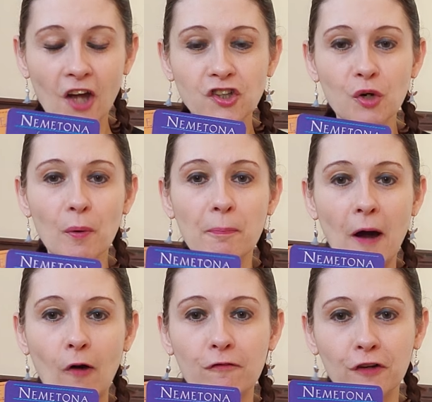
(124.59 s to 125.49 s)
and you are
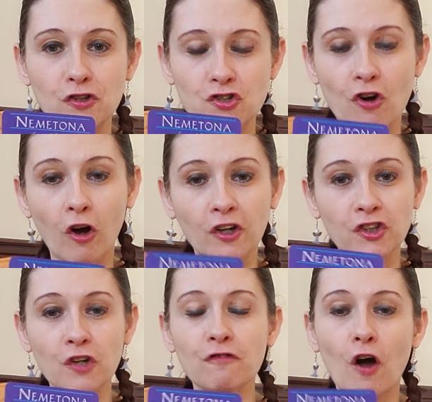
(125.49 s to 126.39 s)
powerful and strong and
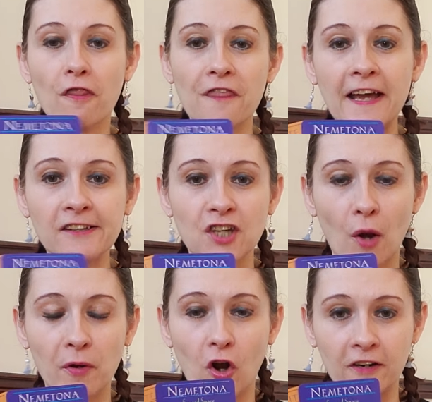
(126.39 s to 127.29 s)
you've got things
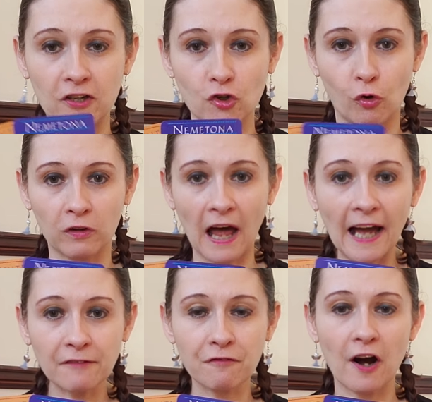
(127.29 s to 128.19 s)
going on in your
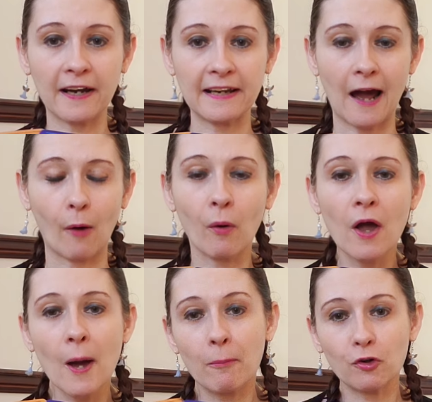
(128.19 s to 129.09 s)
life right now.
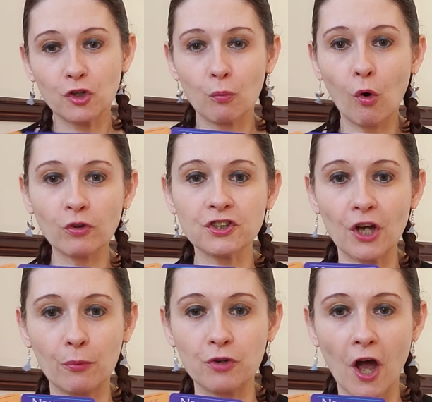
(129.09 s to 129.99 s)
But you also
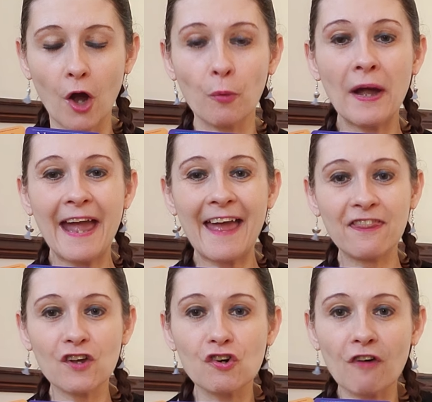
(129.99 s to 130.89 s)
know in
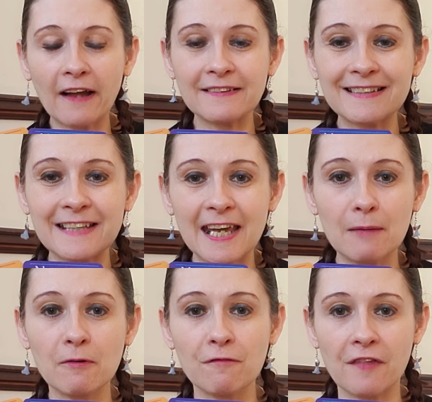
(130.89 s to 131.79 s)
the grand
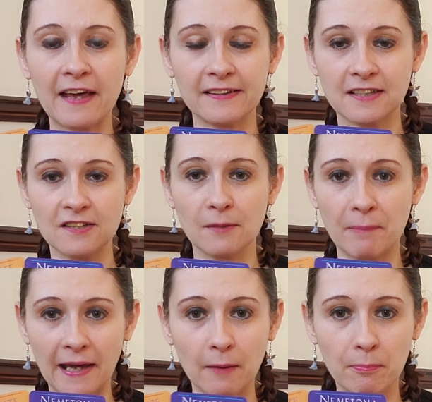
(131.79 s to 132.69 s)
scheme of things, there's a
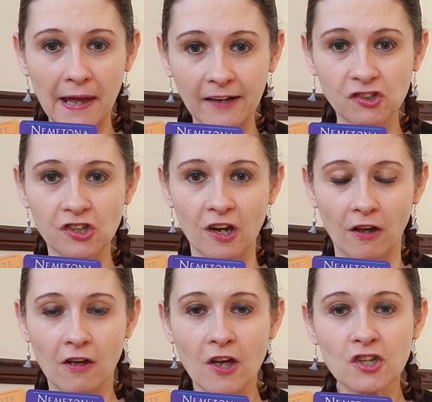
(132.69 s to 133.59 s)
bigger picture.
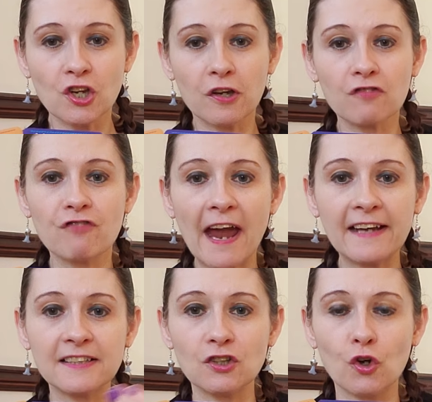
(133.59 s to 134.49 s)
So you're
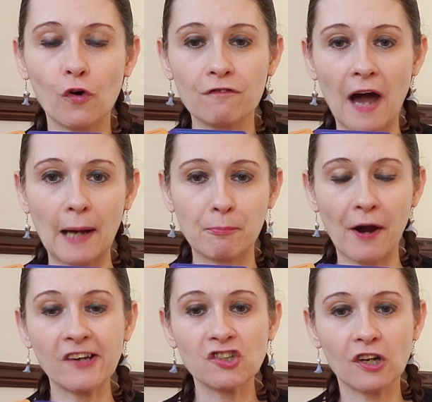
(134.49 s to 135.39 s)
raising your
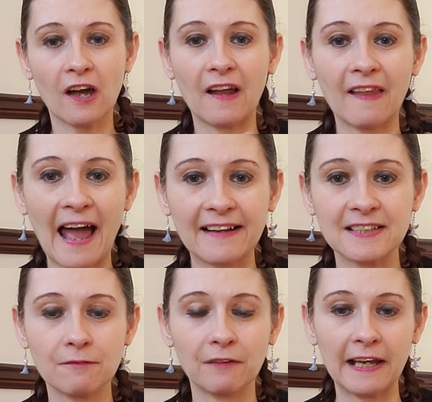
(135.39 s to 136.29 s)
vibration
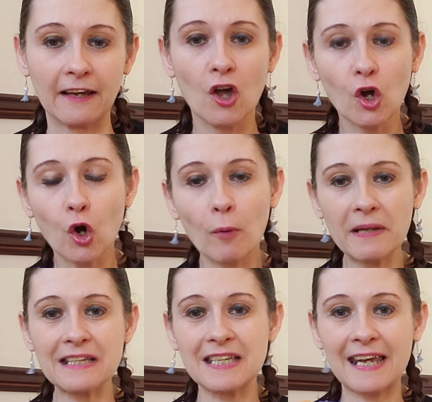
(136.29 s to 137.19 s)
collectively,
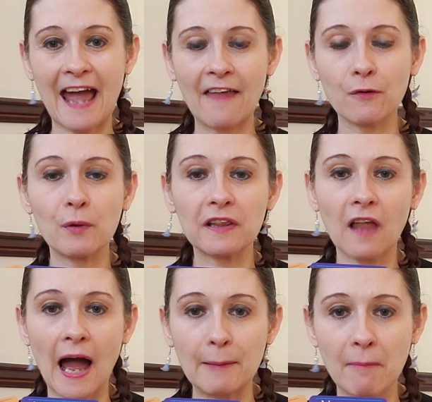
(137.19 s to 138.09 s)
coming together with
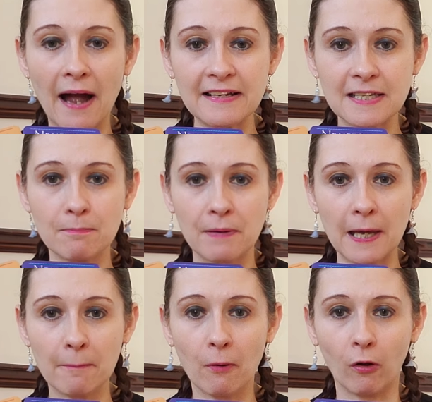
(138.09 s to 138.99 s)
like minded
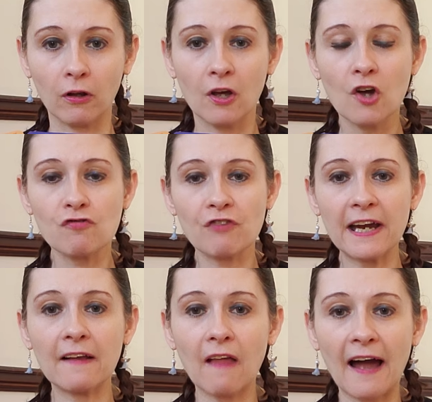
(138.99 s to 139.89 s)
people,
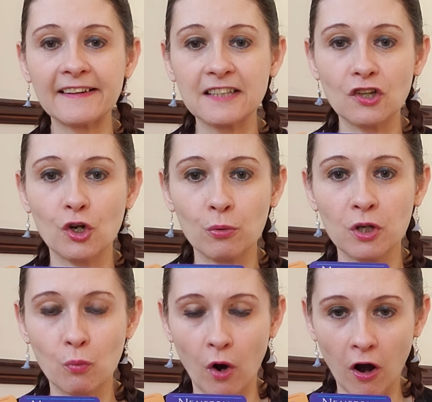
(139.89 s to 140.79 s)
realizing who
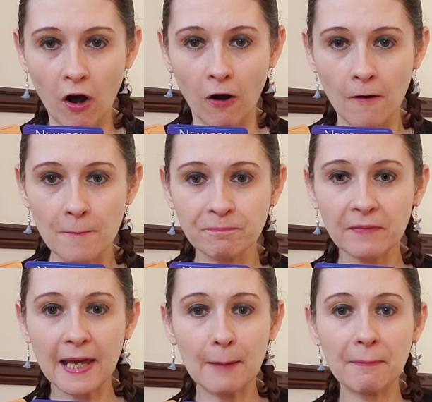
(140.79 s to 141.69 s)
you are,
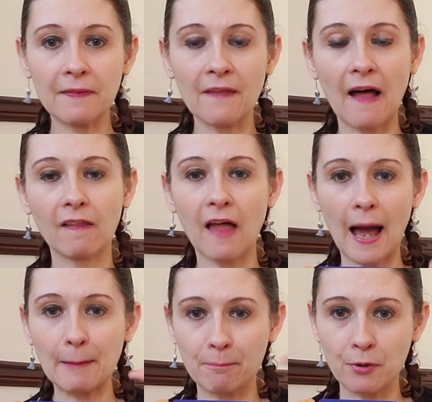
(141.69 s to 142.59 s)
keeping that
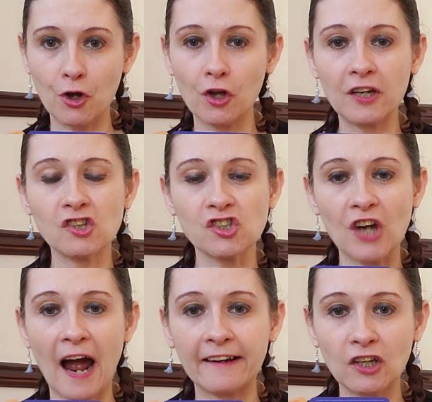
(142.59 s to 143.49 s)
light burning,
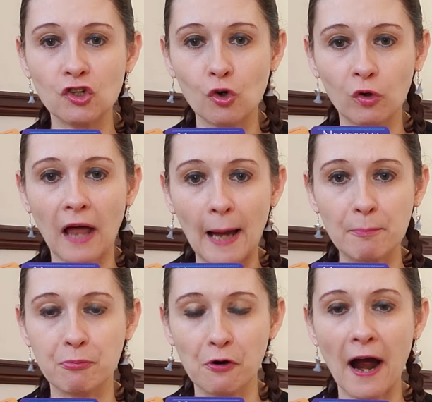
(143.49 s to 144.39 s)
shining your
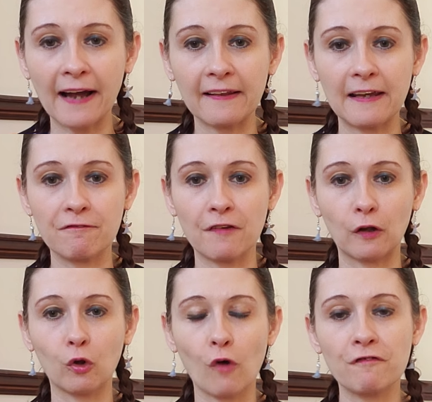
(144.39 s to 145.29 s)
light brightly for the
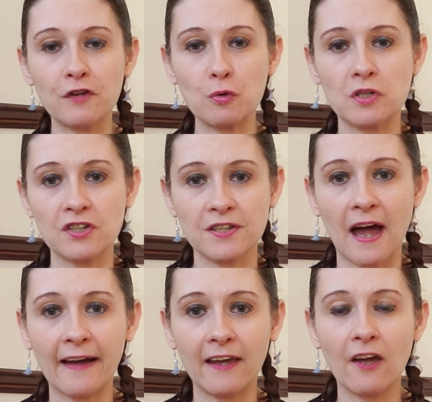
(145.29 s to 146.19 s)
love you
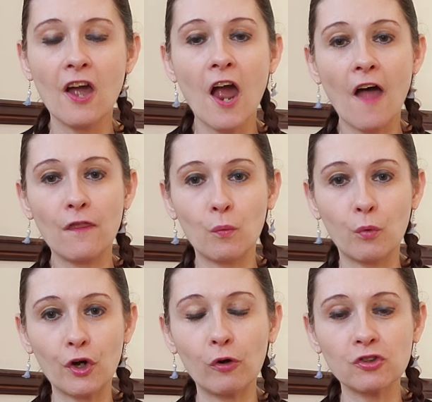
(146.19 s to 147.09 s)
desire and the
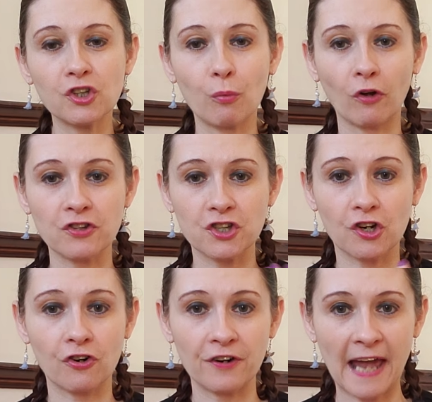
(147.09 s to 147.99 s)
world you want to
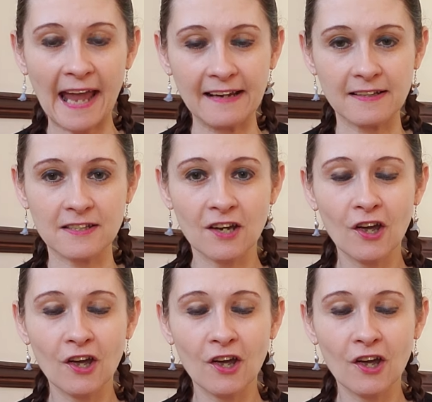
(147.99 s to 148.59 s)
create.